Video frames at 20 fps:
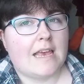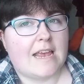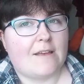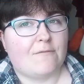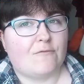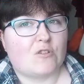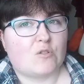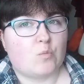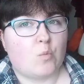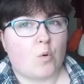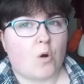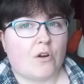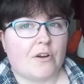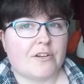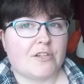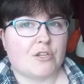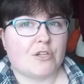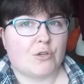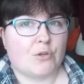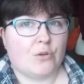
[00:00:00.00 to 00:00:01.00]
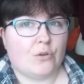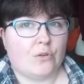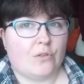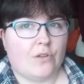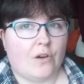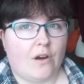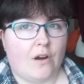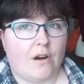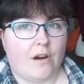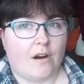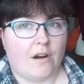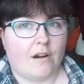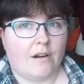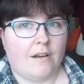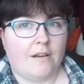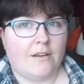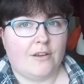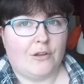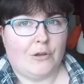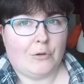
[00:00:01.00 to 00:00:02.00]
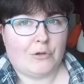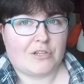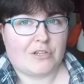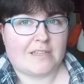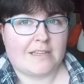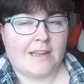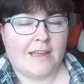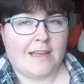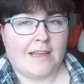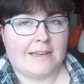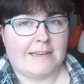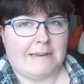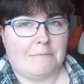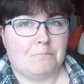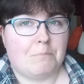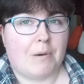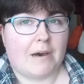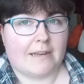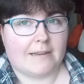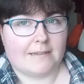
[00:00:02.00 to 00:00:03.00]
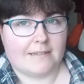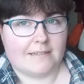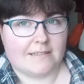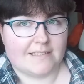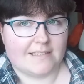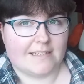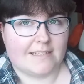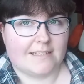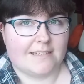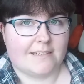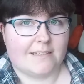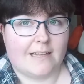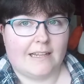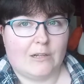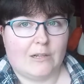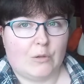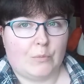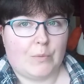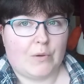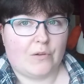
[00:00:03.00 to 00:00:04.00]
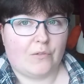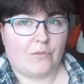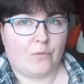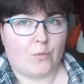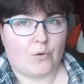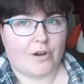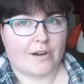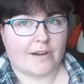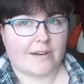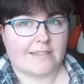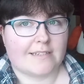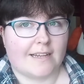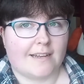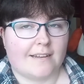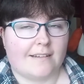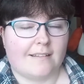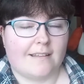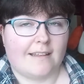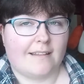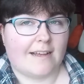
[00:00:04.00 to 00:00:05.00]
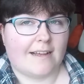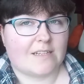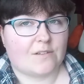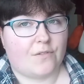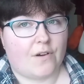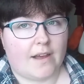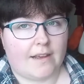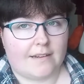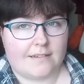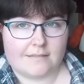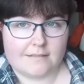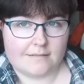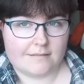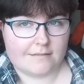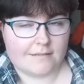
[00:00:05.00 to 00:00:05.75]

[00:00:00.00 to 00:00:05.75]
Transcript: if there's one or two that are, just need buttons and a little bit of work done, then that's fine.